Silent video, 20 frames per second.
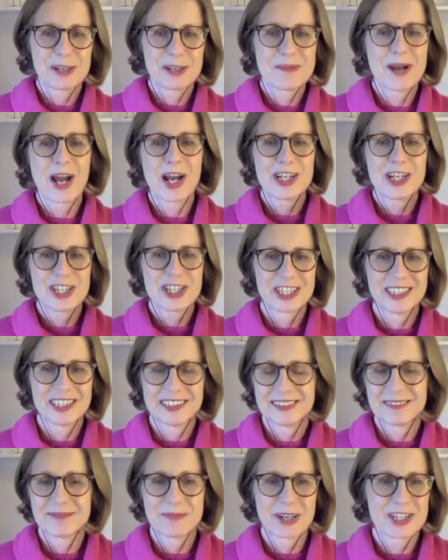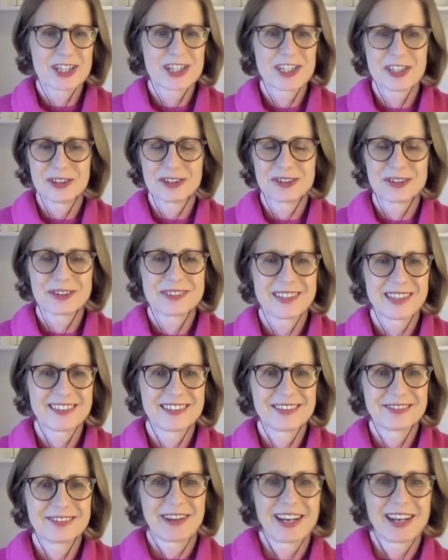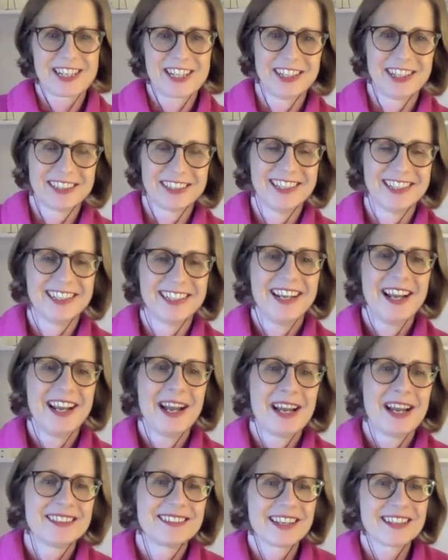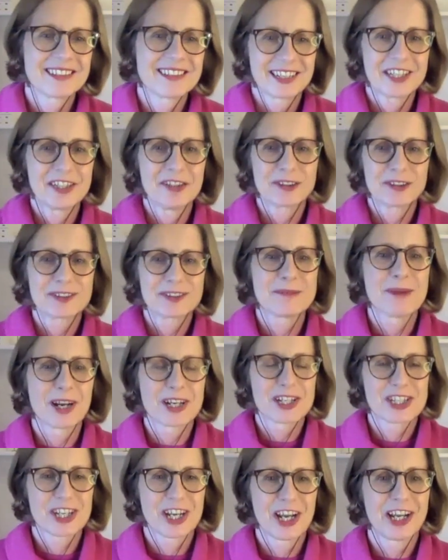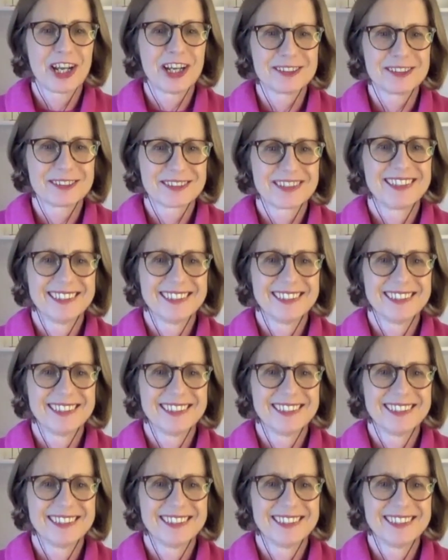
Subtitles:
immersion, much to your satisfaction, and sounds like not so much to hers.